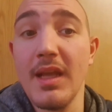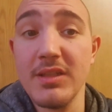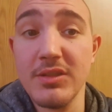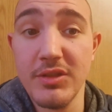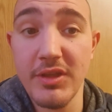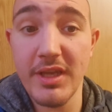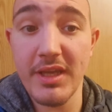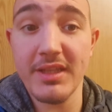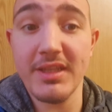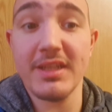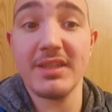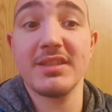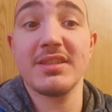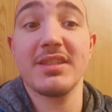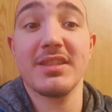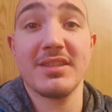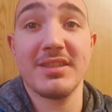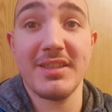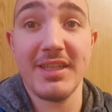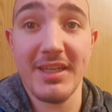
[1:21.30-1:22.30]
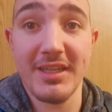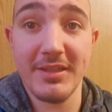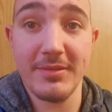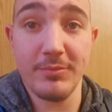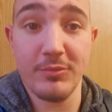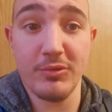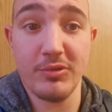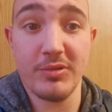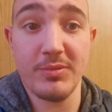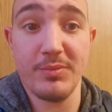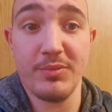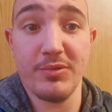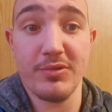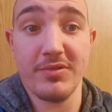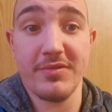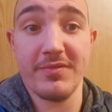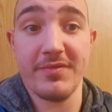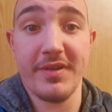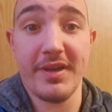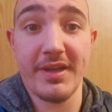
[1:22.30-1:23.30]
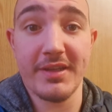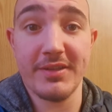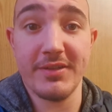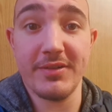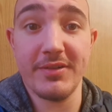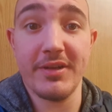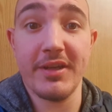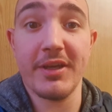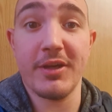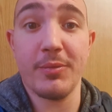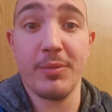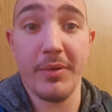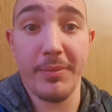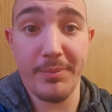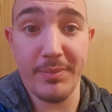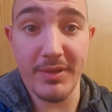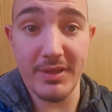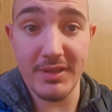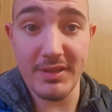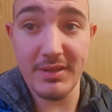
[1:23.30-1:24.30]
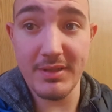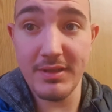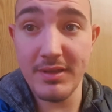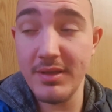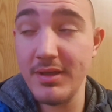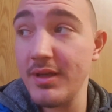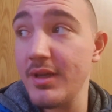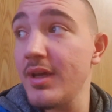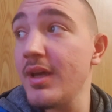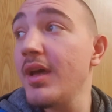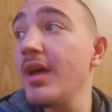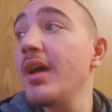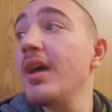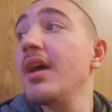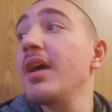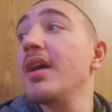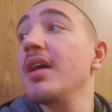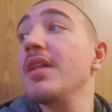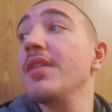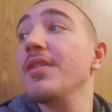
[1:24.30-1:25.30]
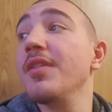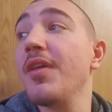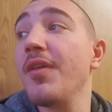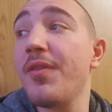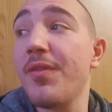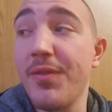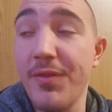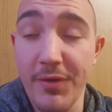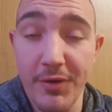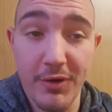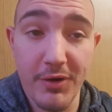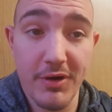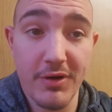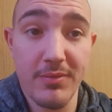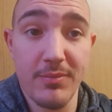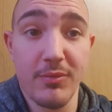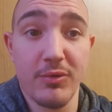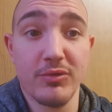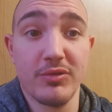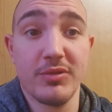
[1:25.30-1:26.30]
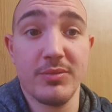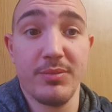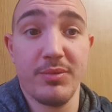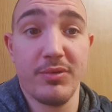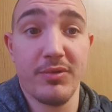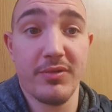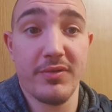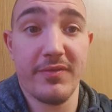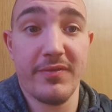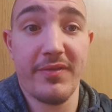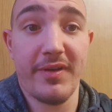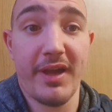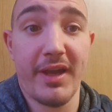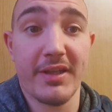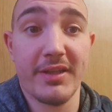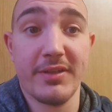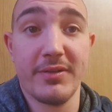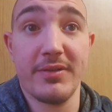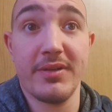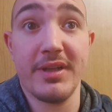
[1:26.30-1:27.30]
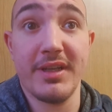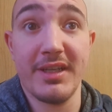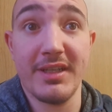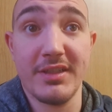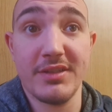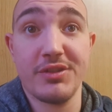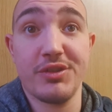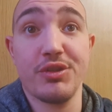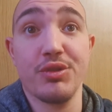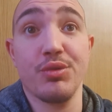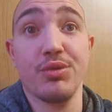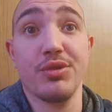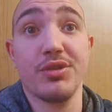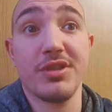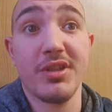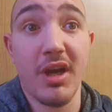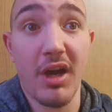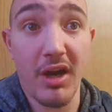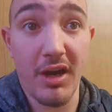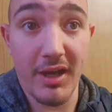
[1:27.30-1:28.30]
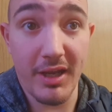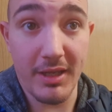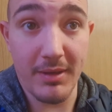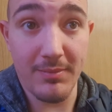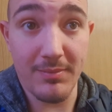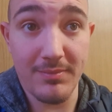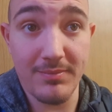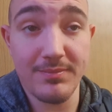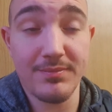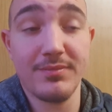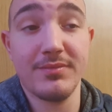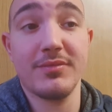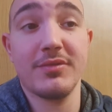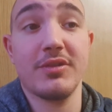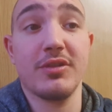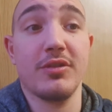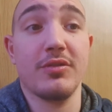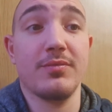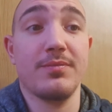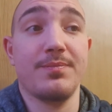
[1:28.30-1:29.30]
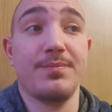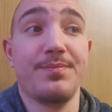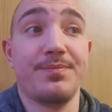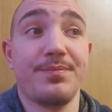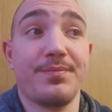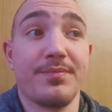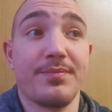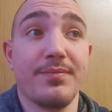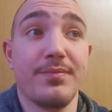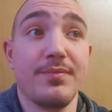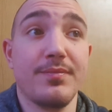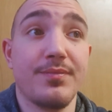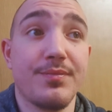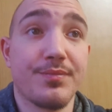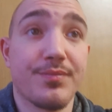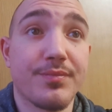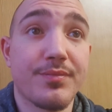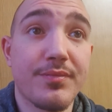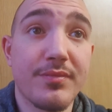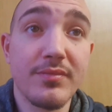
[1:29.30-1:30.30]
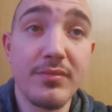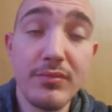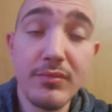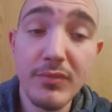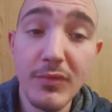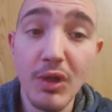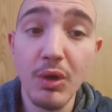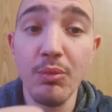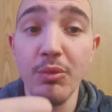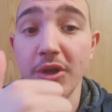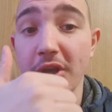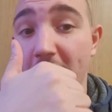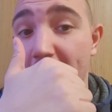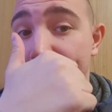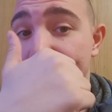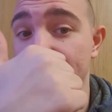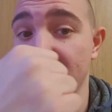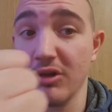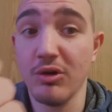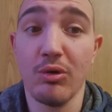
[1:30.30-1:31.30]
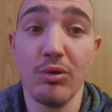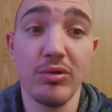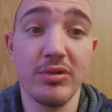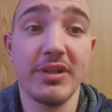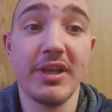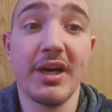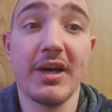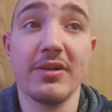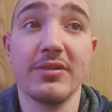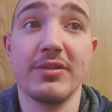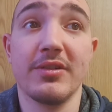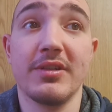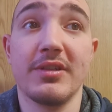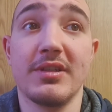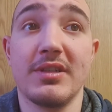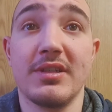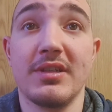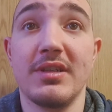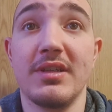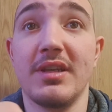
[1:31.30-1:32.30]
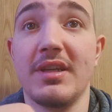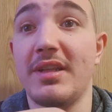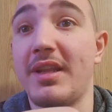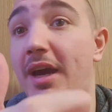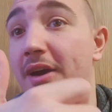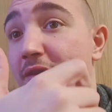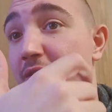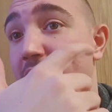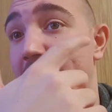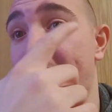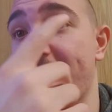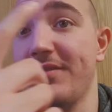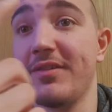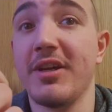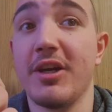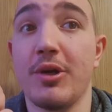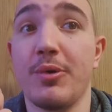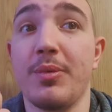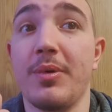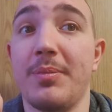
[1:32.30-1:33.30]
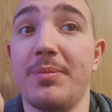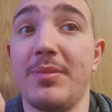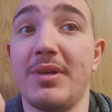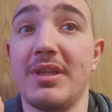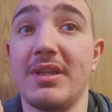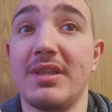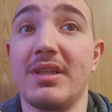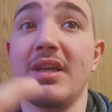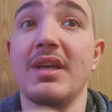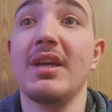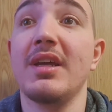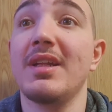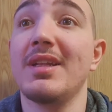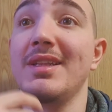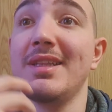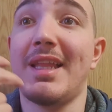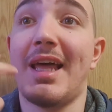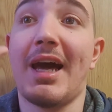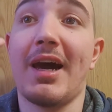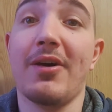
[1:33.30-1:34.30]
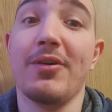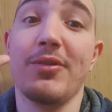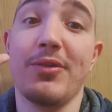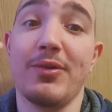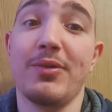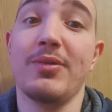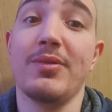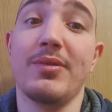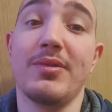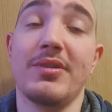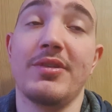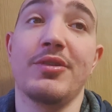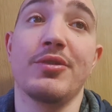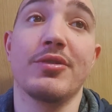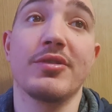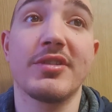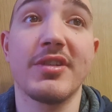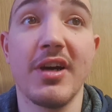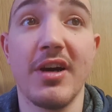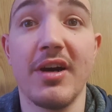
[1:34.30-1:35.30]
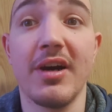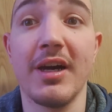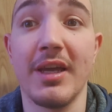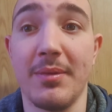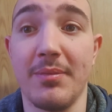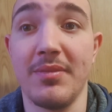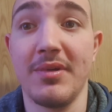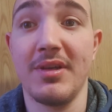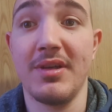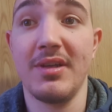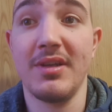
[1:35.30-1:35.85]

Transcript: So yeah, that's the second most important factor, equipment. The third most important factor is your time. So when you have the goal dialed in and now you have the equipment, now your time.